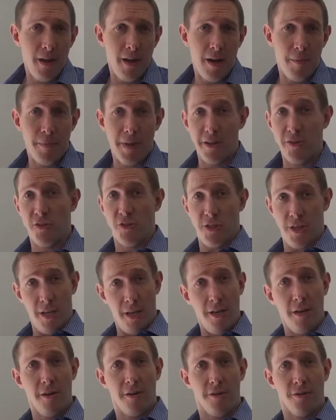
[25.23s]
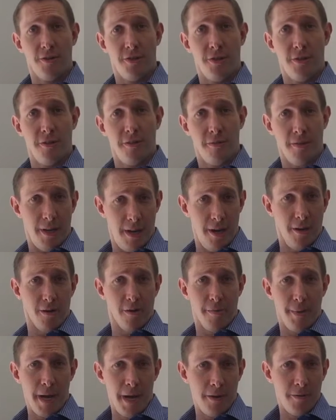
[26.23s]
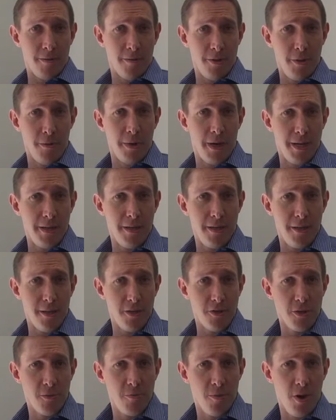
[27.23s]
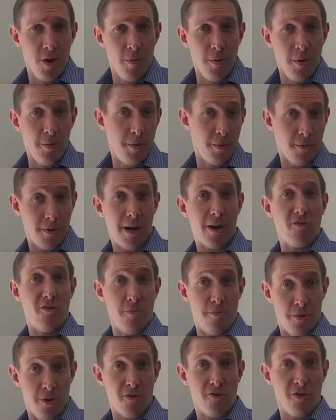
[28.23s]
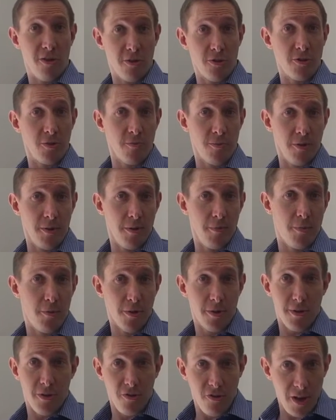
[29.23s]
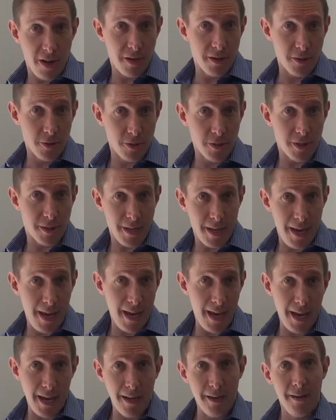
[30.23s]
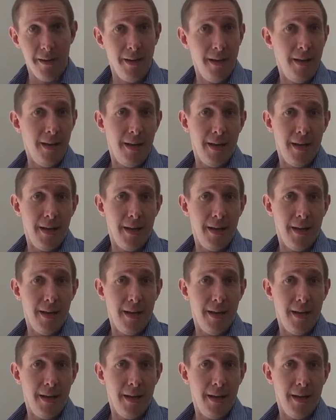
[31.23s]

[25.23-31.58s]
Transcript: I'm um, not just eager to hear about new ideas in mobile, but we're actually pushing some really important agendas that they had.